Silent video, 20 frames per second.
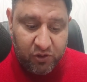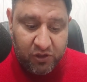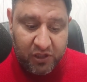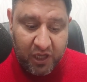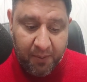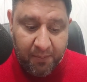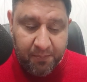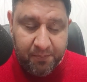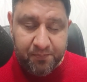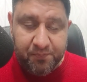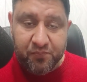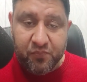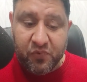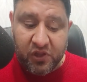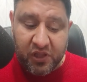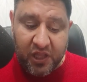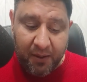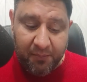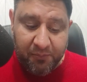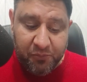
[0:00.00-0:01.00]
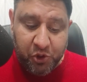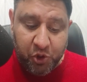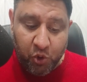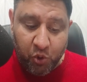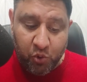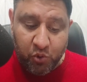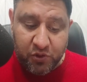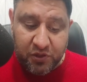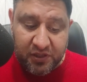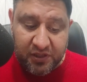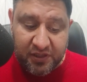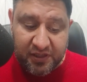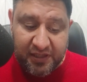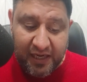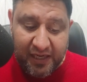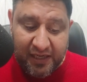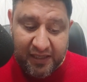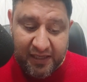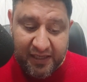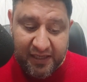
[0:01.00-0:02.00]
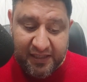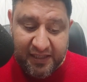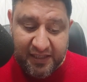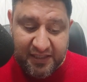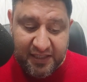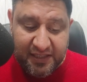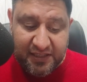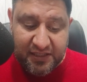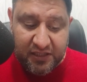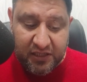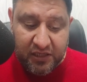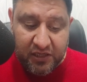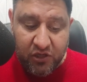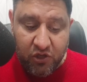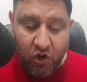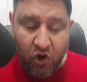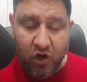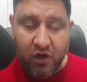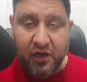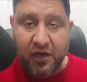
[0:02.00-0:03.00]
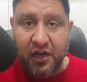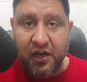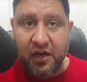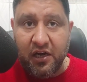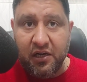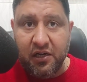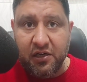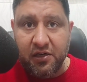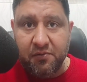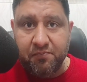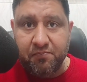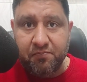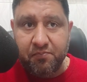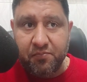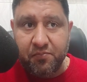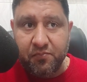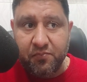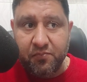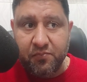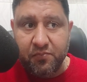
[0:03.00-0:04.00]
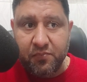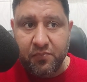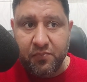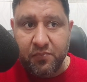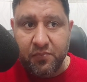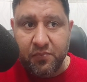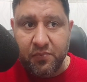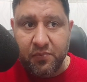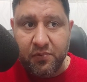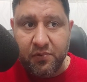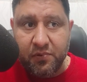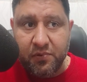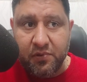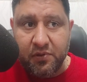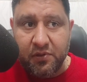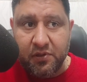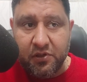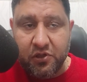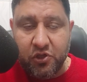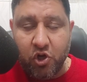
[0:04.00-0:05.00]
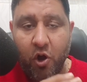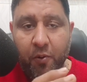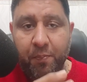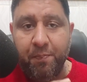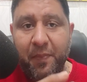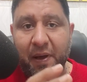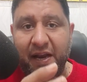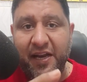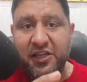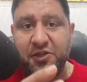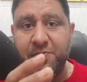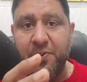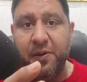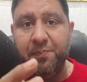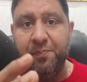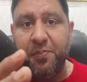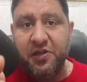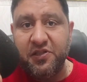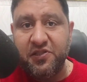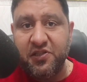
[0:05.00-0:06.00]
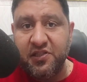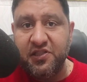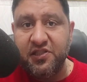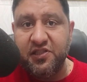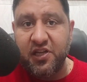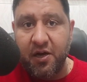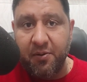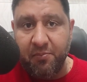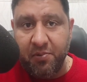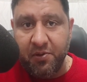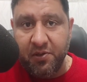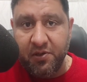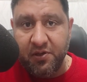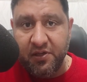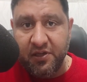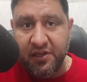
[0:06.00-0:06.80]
Now thumb shows that this is not a top management person's thumb.